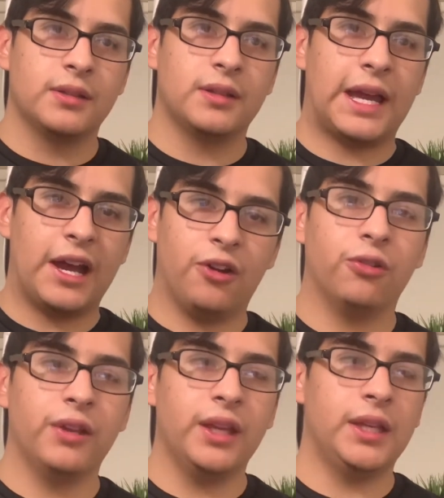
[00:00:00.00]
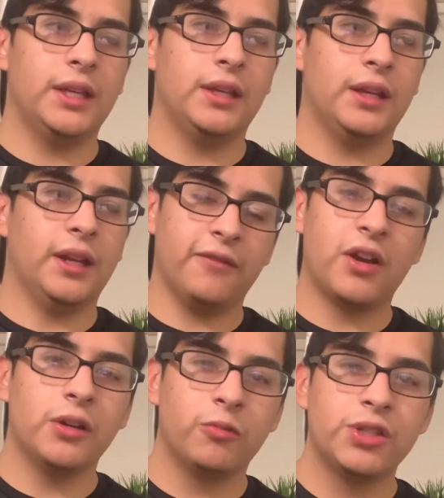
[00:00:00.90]
out and I've
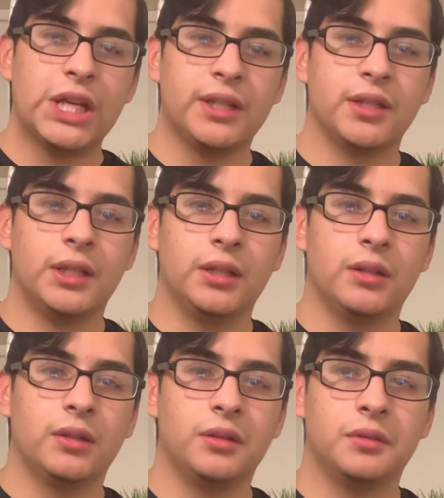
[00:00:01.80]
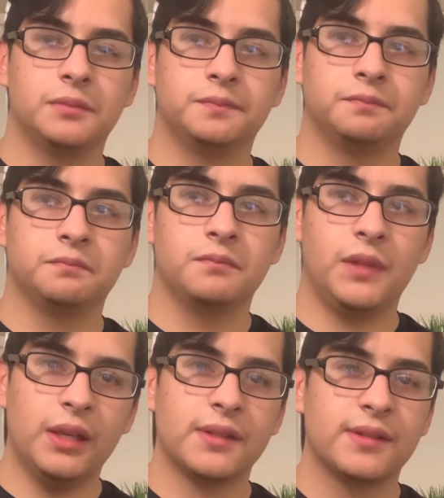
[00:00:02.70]
gotten rejected.
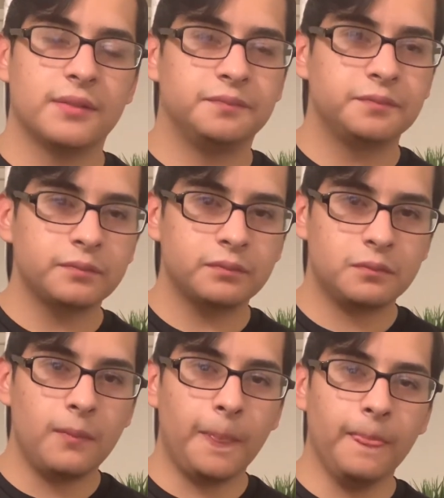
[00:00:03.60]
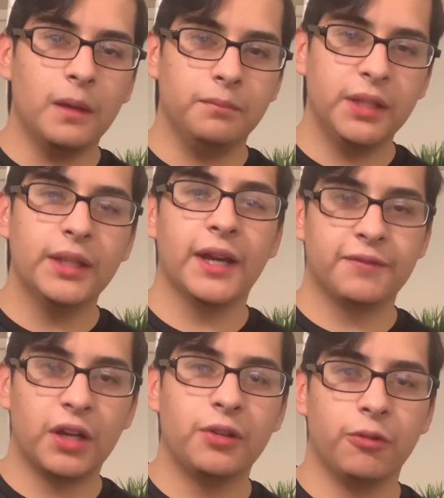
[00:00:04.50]
Yes, I've
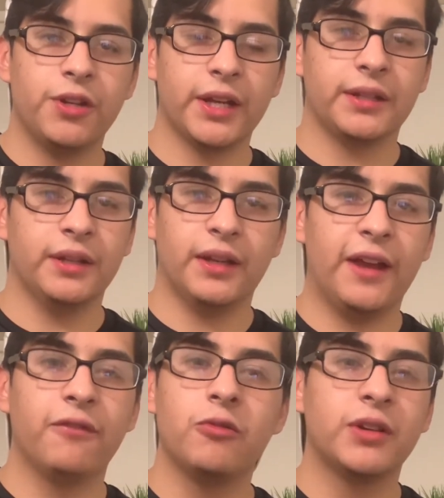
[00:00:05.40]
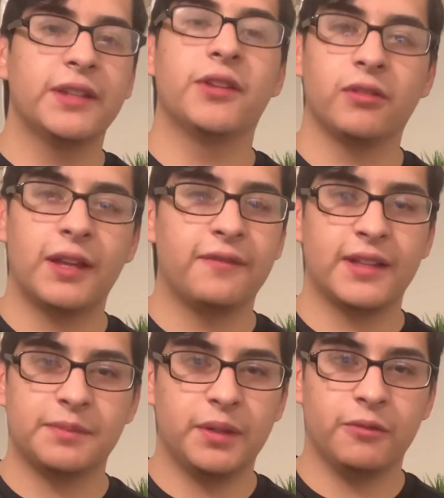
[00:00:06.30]
gotten rejected. Everyone in their life
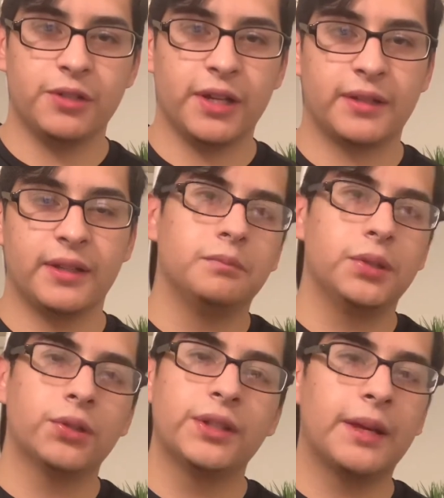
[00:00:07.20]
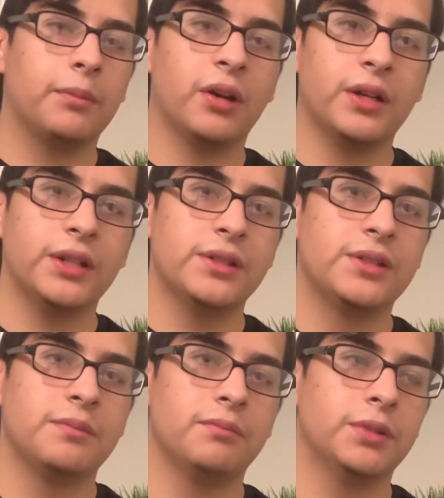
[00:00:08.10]
has been rejected. Build that
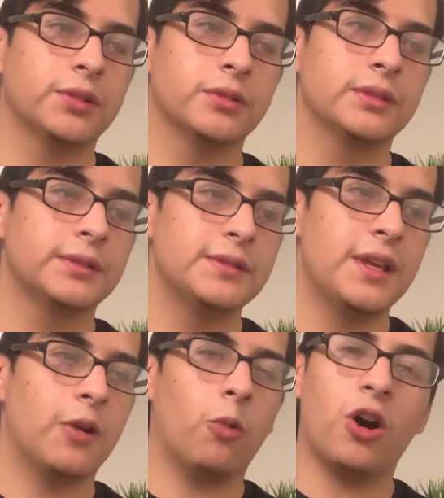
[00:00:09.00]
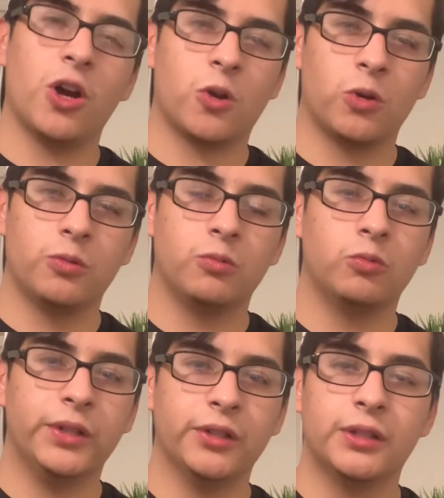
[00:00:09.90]
bondage, build that awkward,
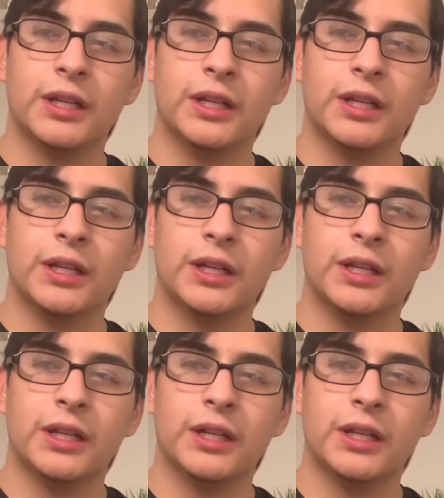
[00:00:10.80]
weird